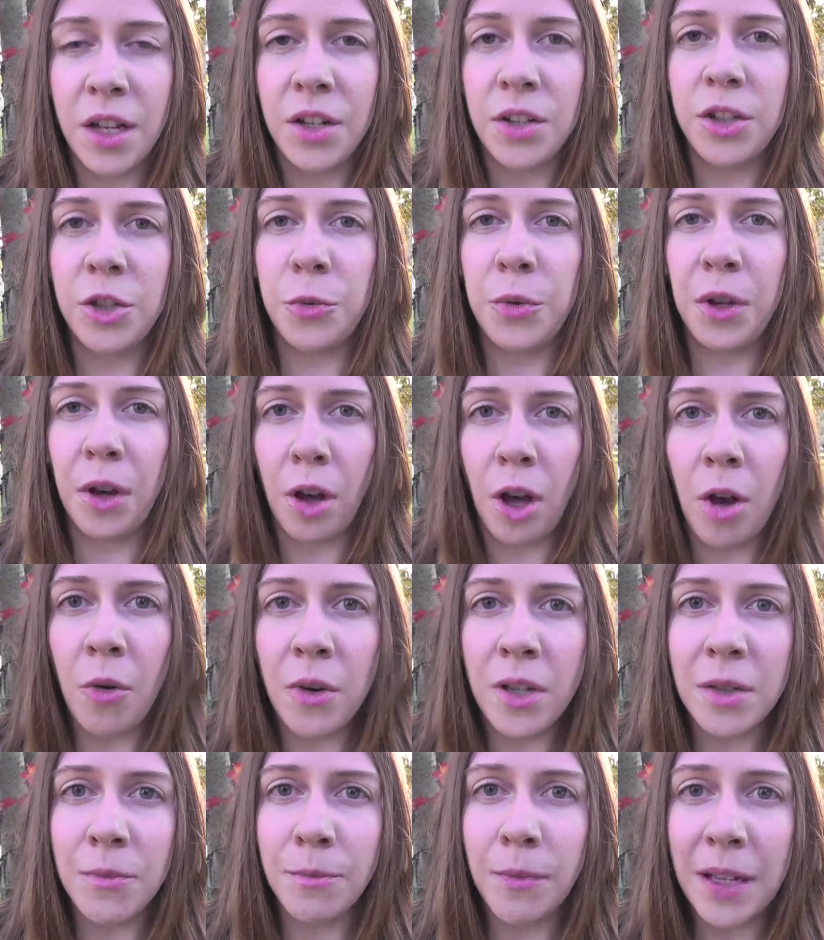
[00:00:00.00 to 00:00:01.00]
So we
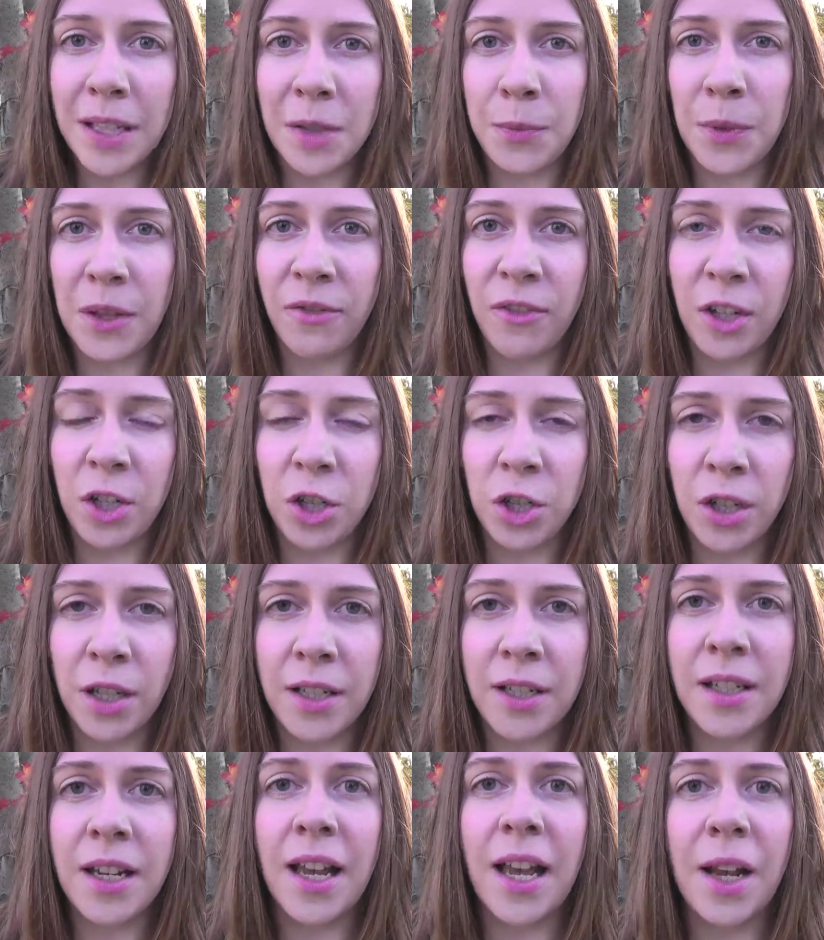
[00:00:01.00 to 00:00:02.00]
always must be
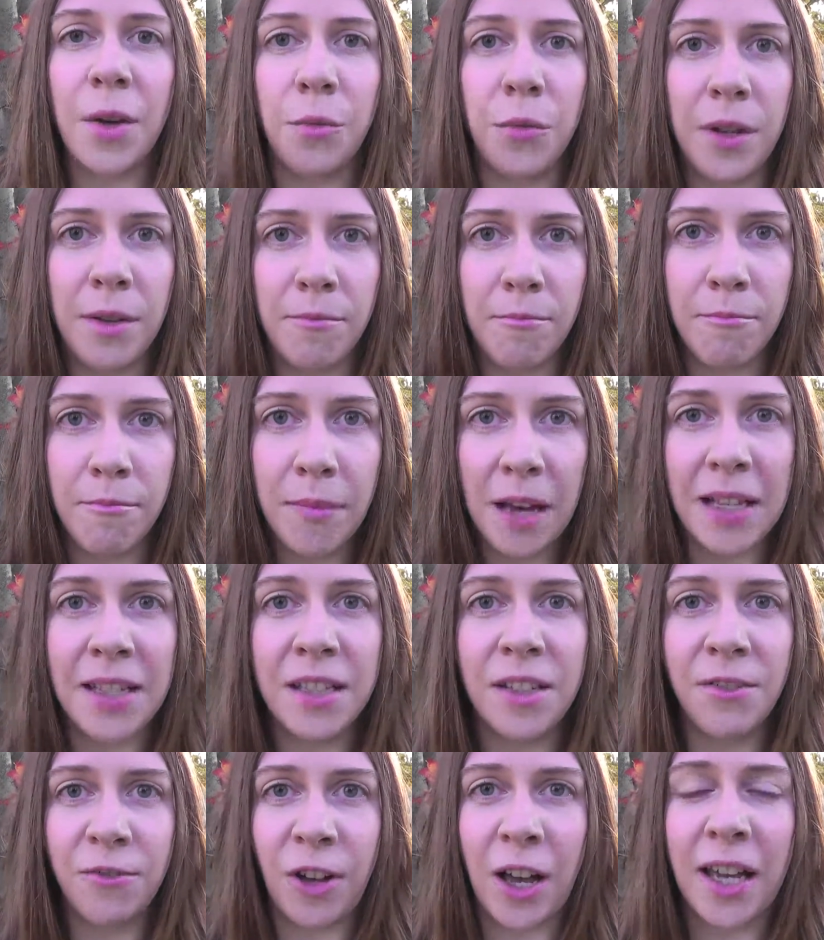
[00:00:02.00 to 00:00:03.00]
vigilant and we
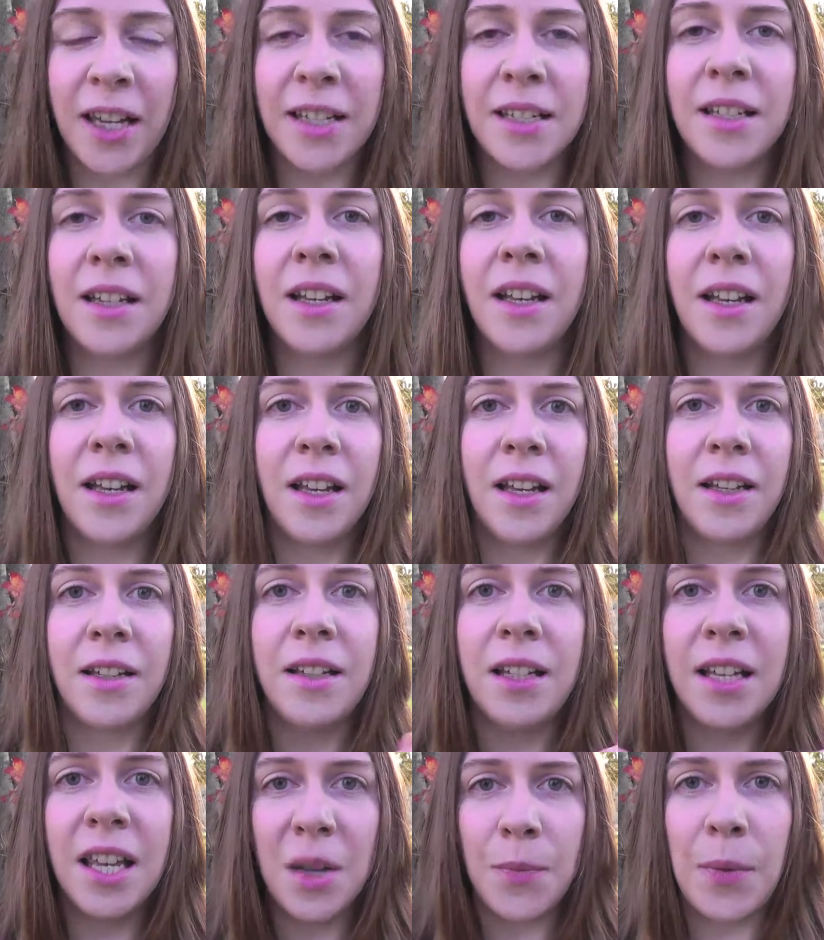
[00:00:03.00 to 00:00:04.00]
must fight
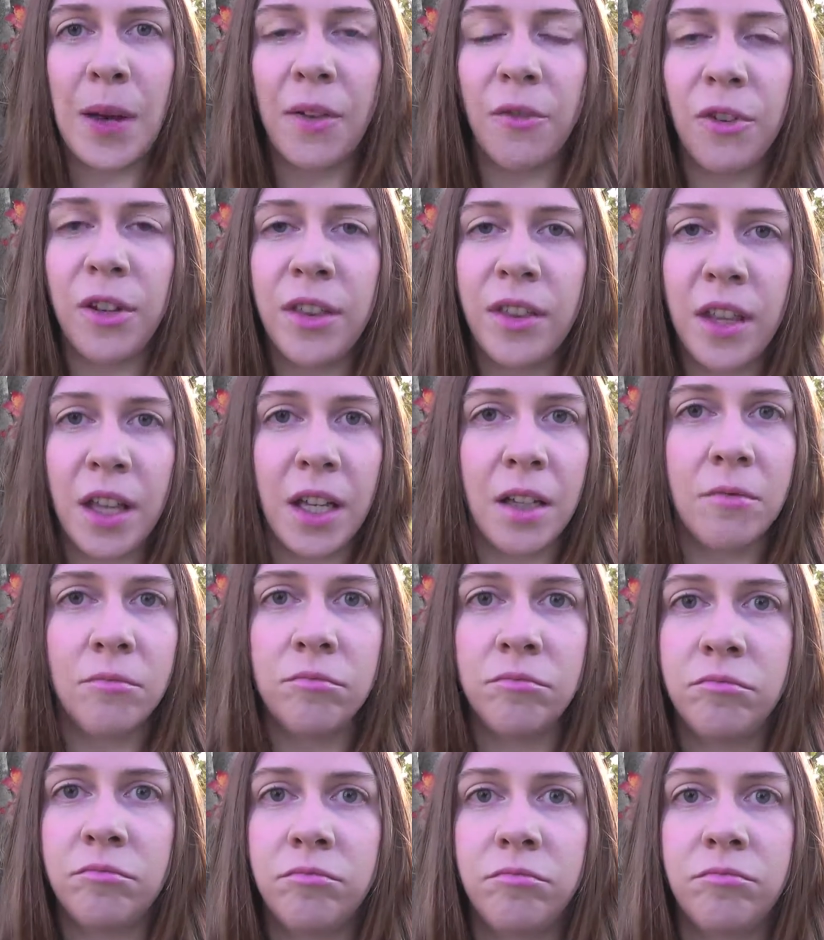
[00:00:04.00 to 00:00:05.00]
to keep everything